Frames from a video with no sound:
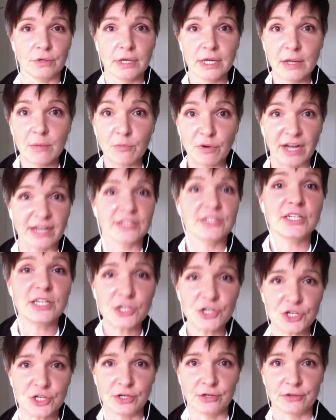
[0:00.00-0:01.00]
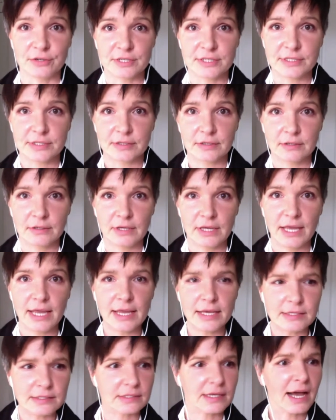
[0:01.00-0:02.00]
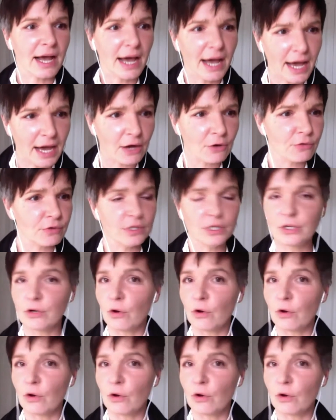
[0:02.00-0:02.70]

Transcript: what gets in the way? And my My